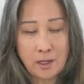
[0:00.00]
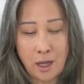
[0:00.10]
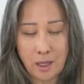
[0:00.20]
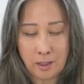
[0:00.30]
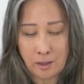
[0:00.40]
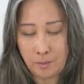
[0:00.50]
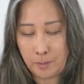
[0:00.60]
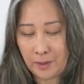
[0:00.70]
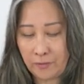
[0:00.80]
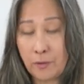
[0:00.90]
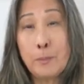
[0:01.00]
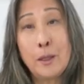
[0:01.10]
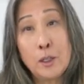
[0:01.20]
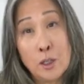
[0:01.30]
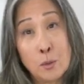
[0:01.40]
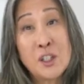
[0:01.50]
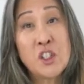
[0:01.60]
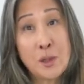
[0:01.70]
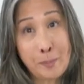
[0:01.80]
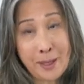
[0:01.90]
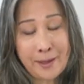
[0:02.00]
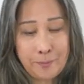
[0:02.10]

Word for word: not been familiar with shipping,